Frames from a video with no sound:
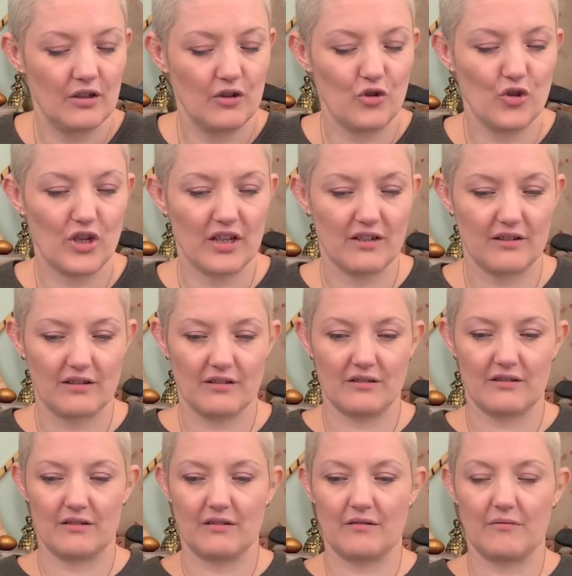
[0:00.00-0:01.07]
You can
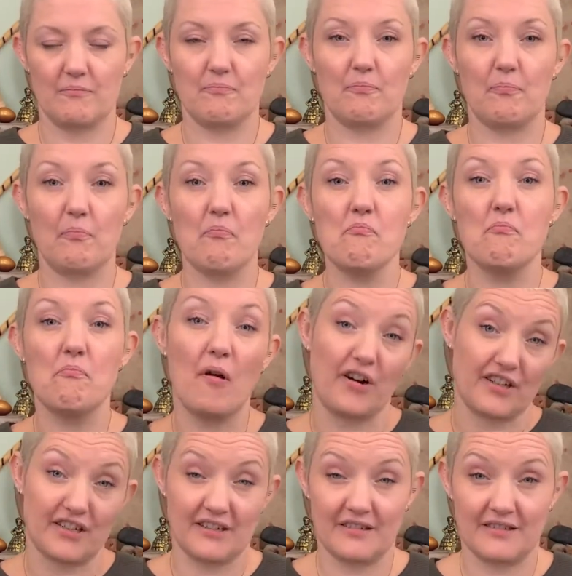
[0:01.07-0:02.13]

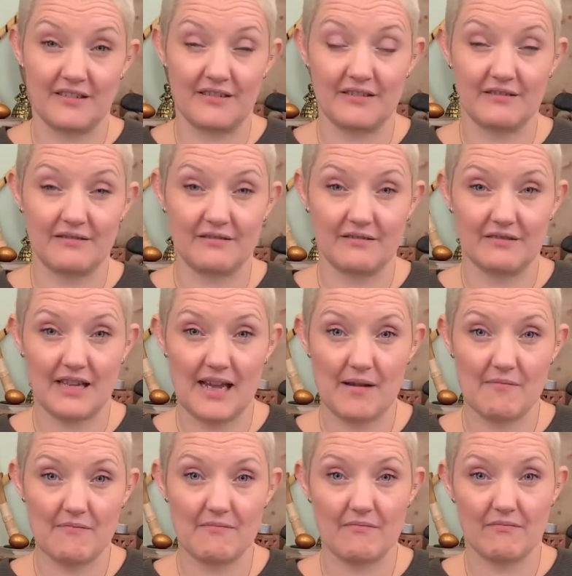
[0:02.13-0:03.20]
burn
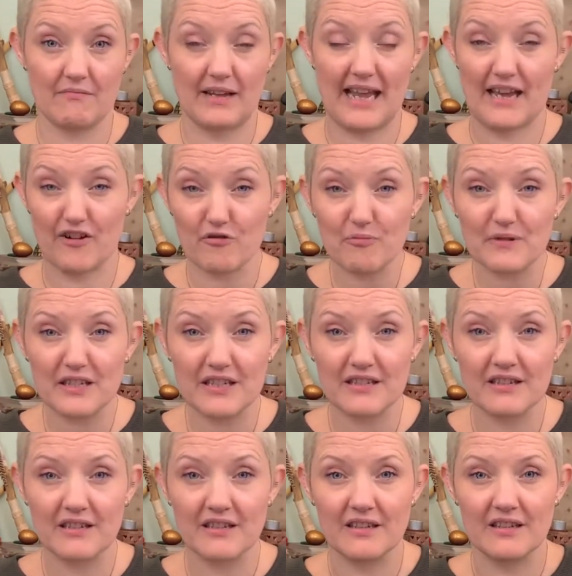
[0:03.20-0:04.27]

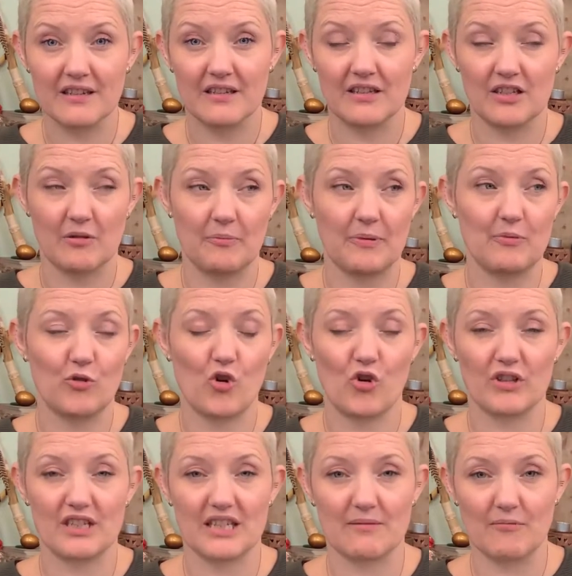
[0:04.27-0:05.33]
herbs. Some people call
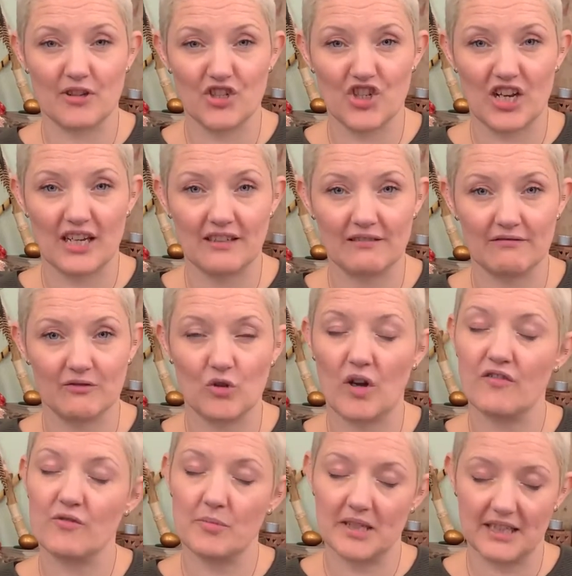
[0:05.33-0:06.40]
it smudging. Not
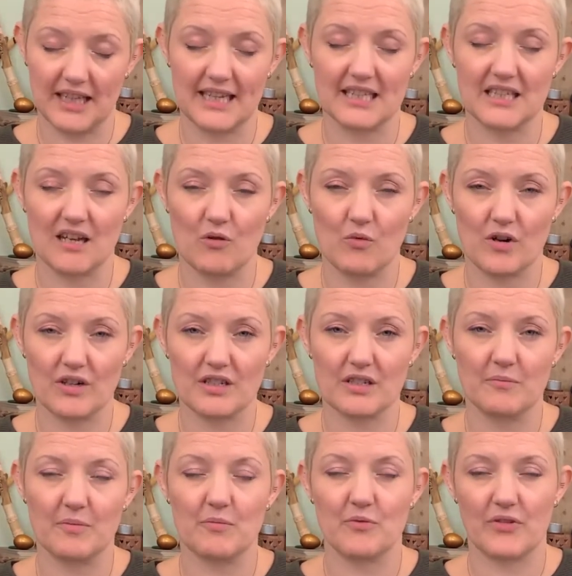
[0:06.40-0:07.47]
everybody likes that word.
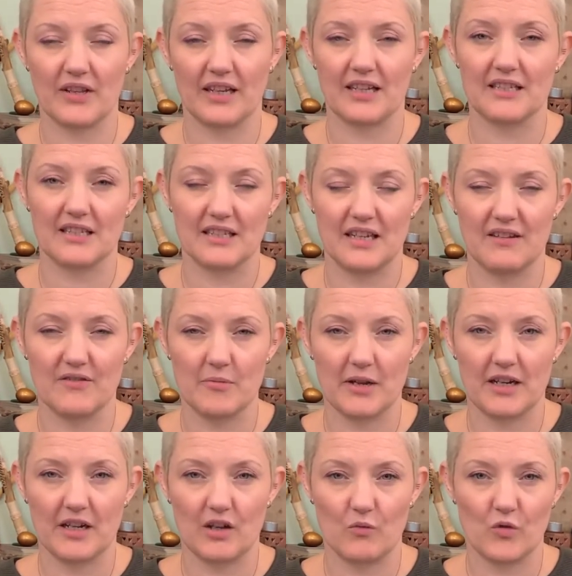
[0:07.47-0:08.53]
Some people think it's a Native
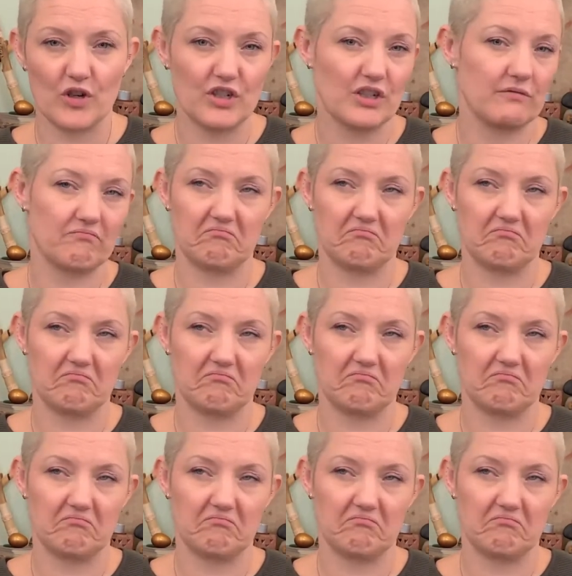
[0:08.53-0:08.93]
American word.